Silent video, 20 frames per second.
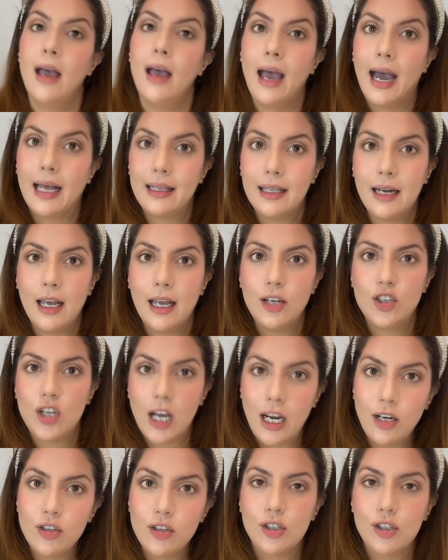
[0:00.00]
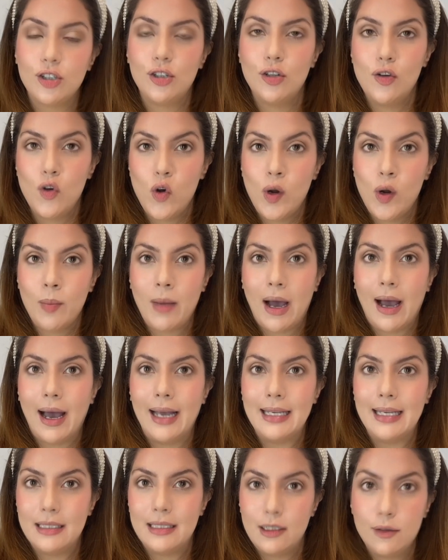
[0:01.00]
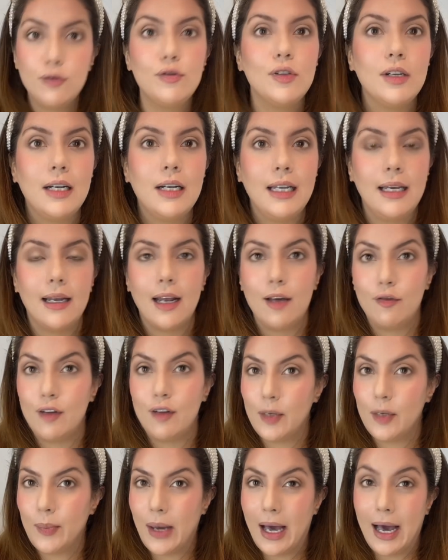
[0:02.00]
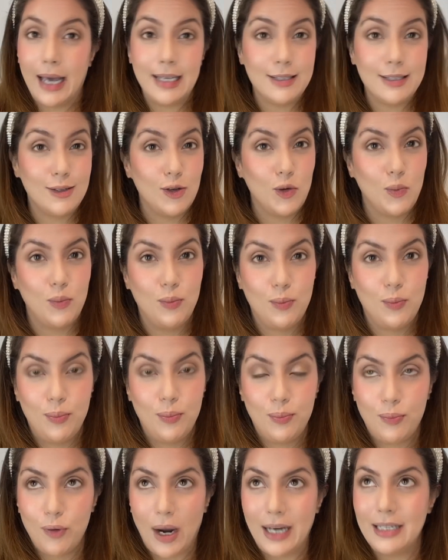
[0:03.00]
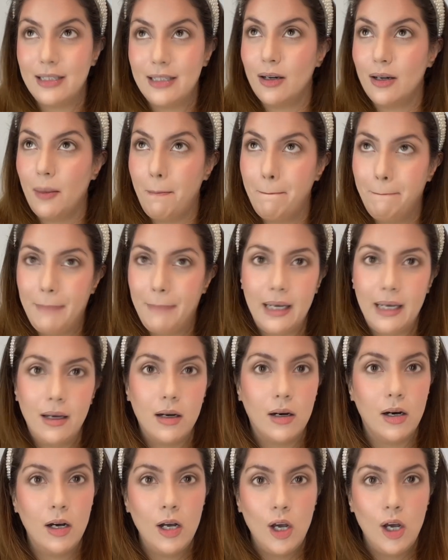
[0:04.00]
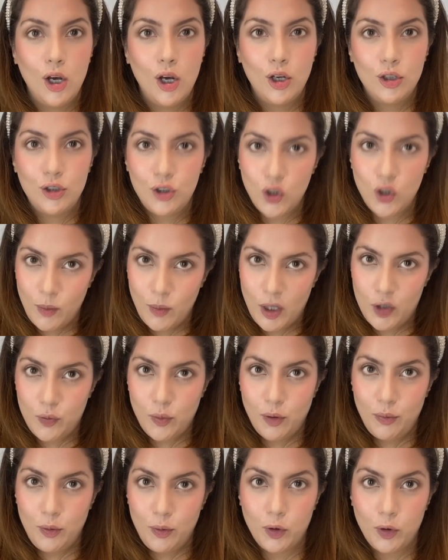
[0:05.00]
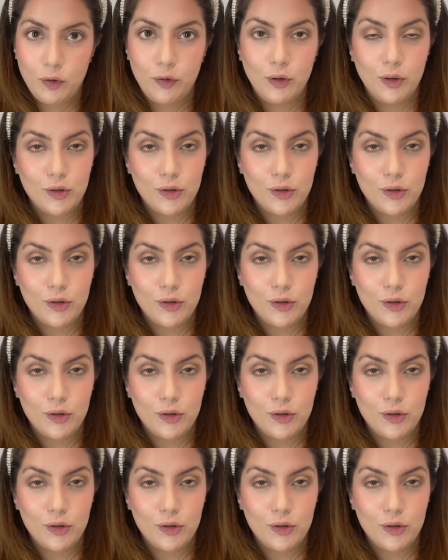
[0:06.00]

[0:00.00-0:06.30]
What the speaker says: And then I changed it to doing my eyes differently, and I felt my eyes look brighter, bigger, so much more beautiful.